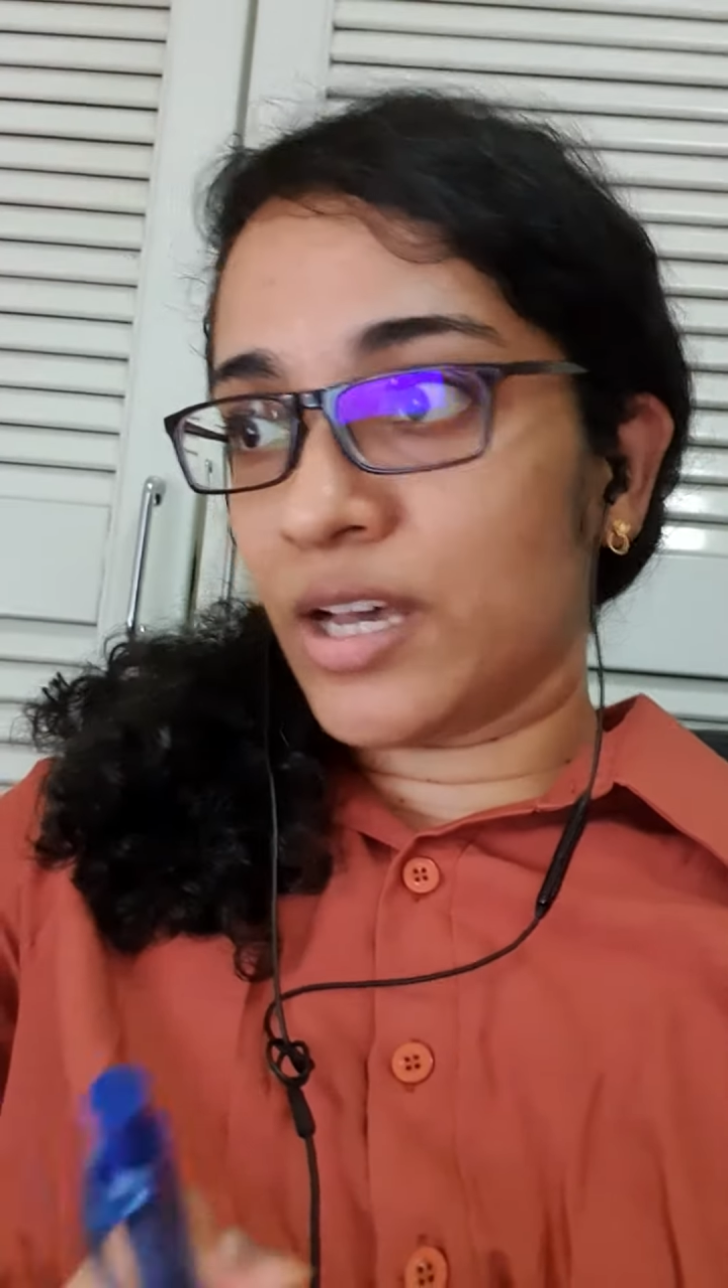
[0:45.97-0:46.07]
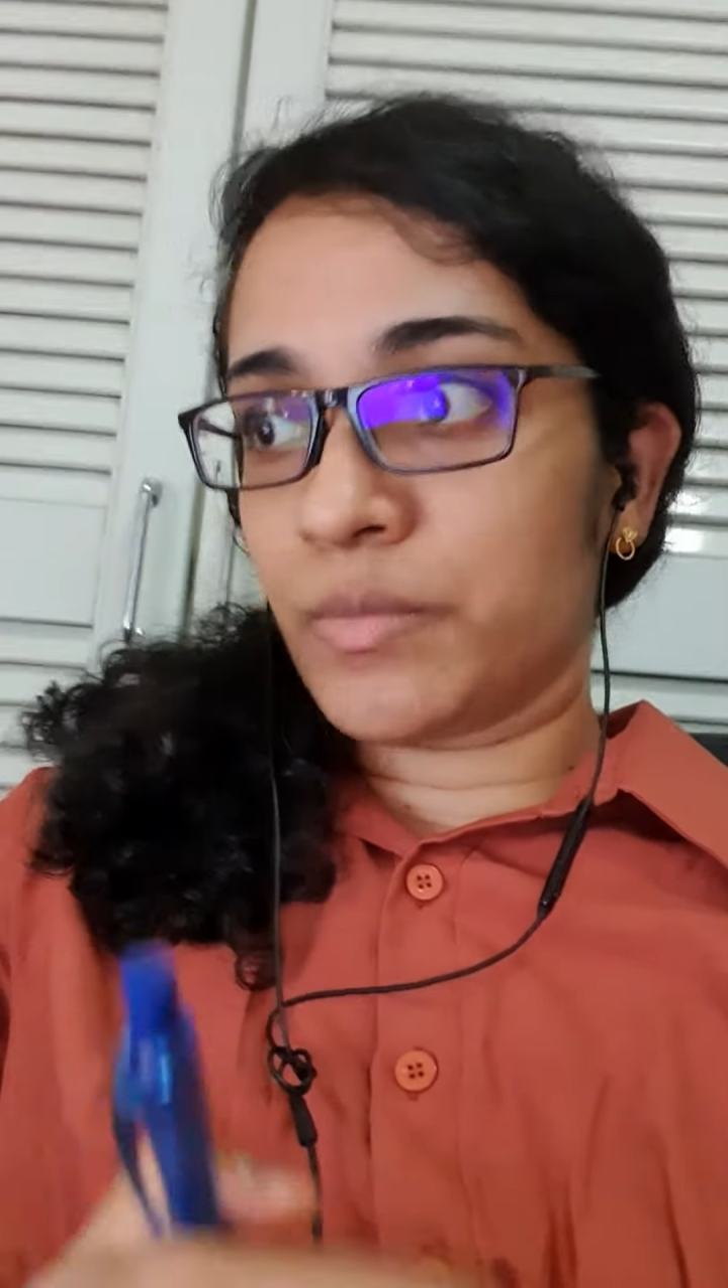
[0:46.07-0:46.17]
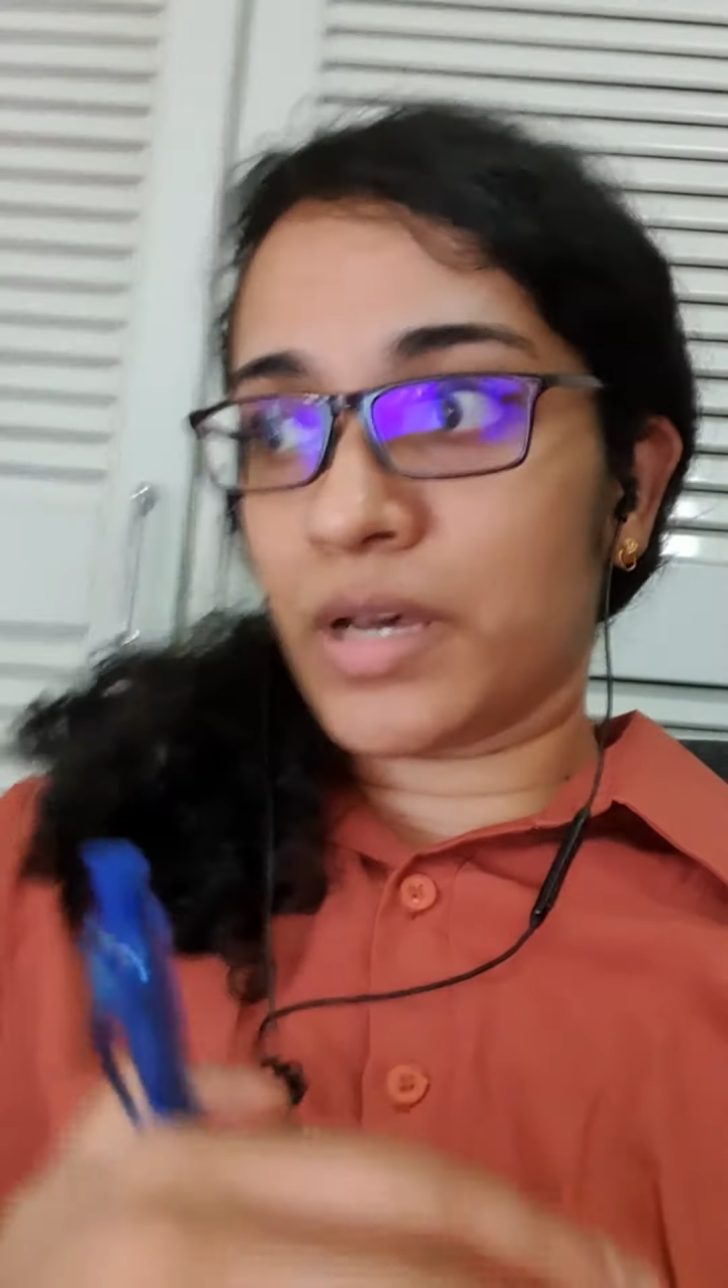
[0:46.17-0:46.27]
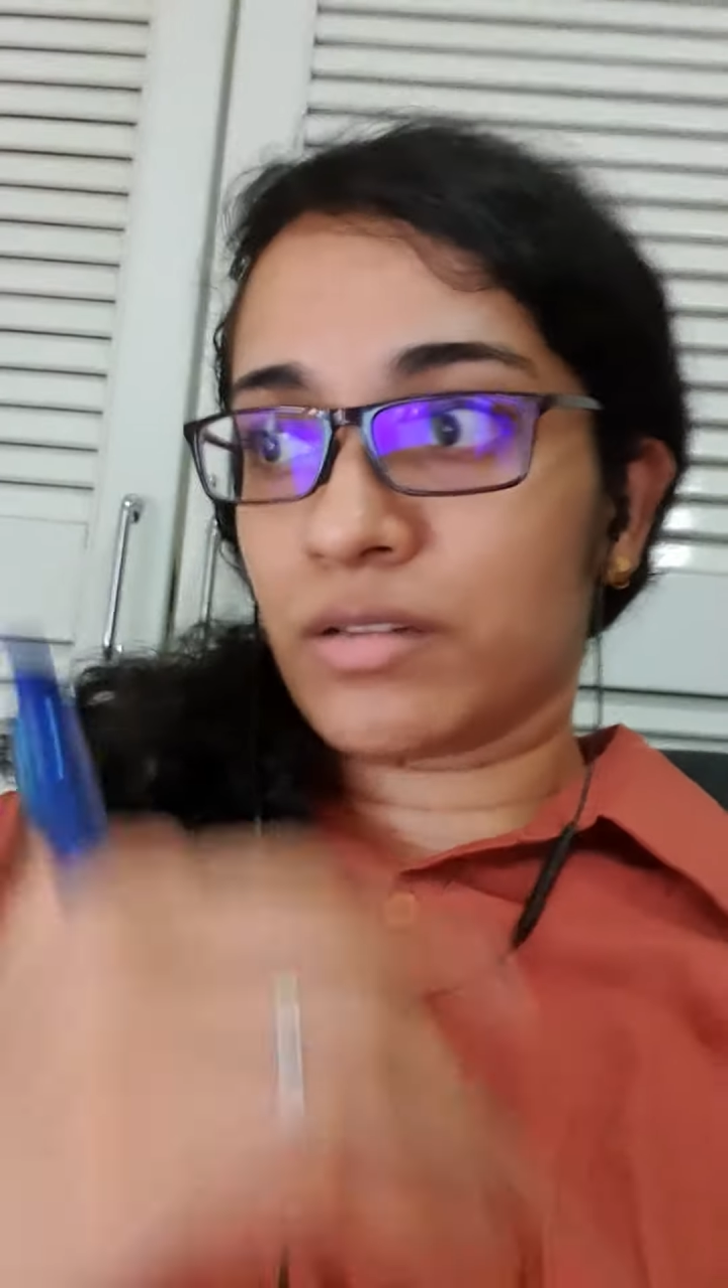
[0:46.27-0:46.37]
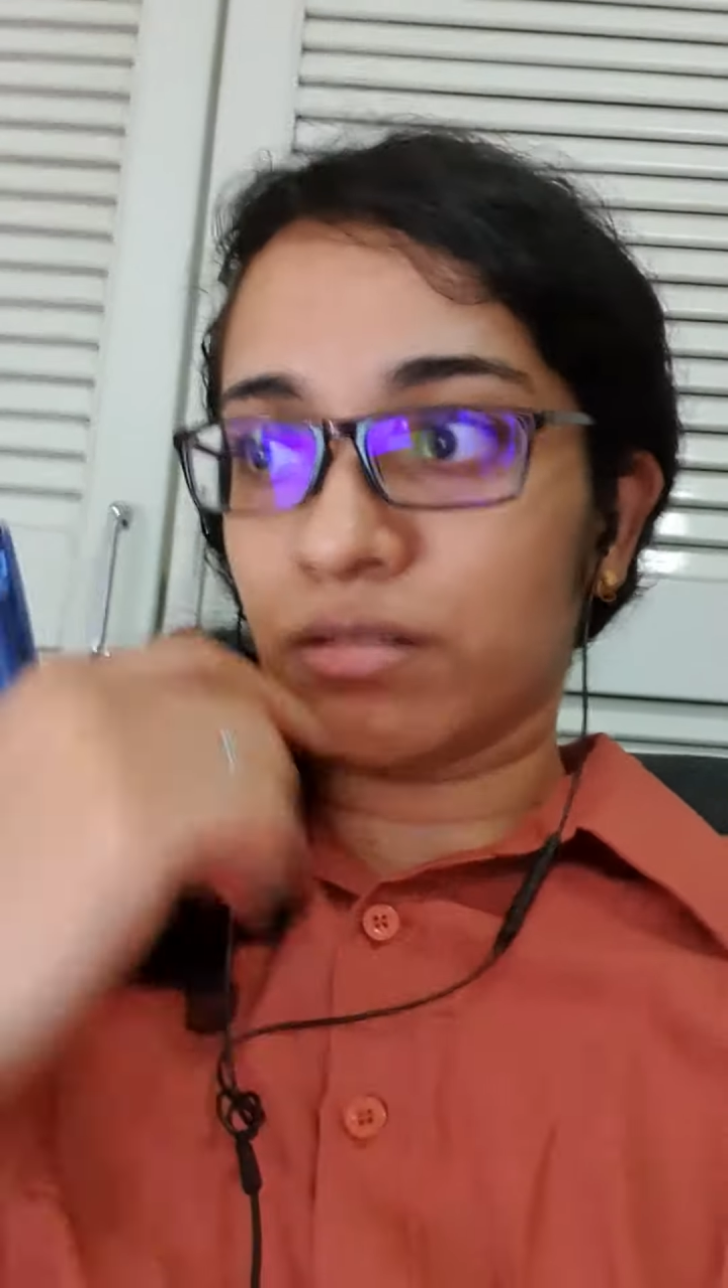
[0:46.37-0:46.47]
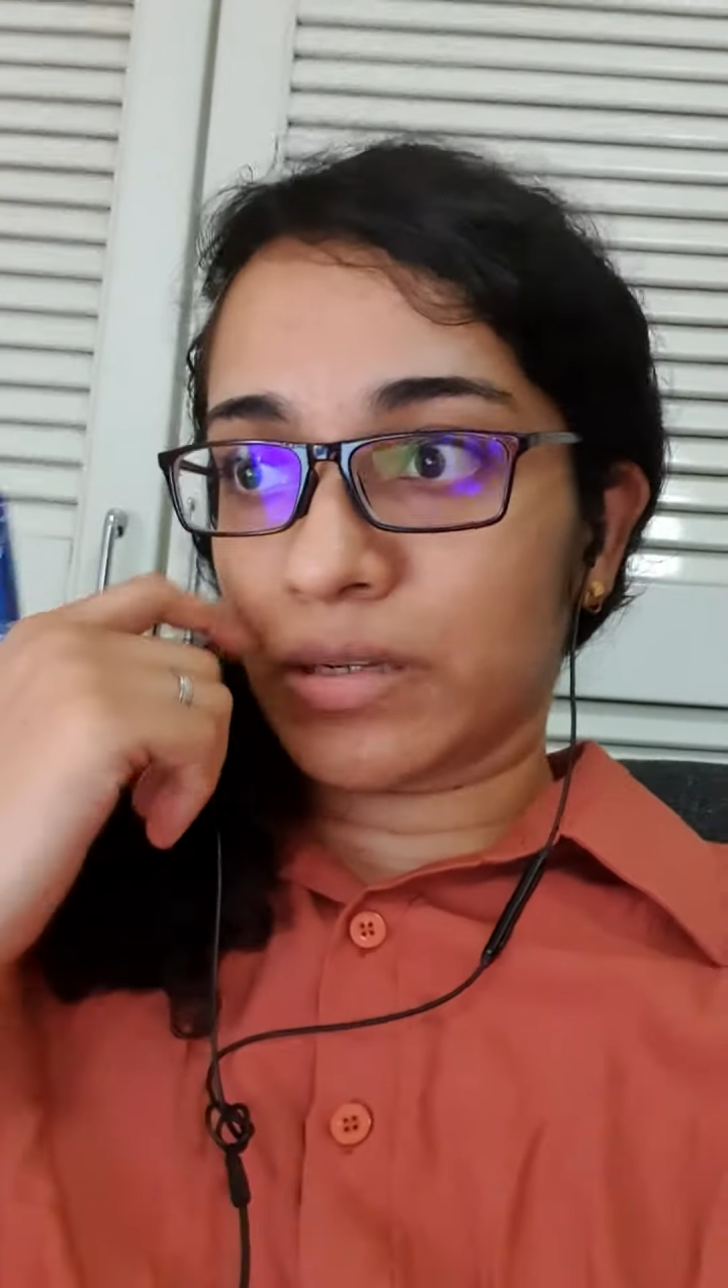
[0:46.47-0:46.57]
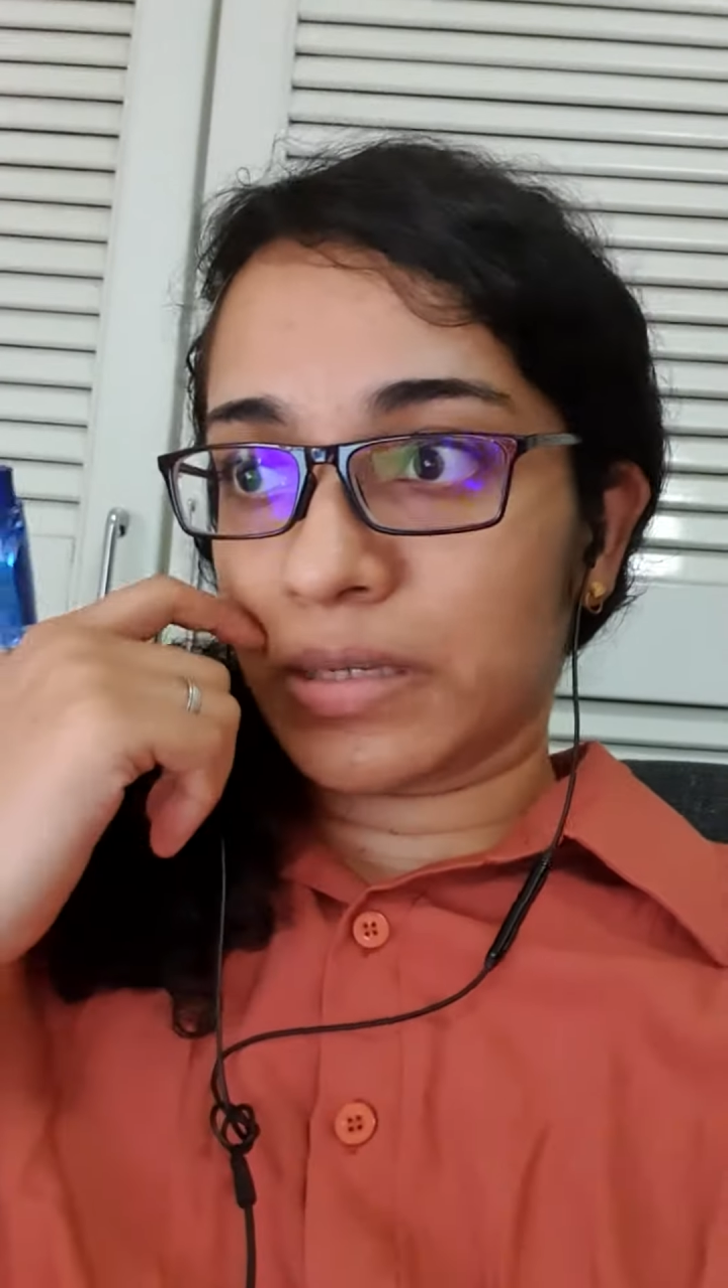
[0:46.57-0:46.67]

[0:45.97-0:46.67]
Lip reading: among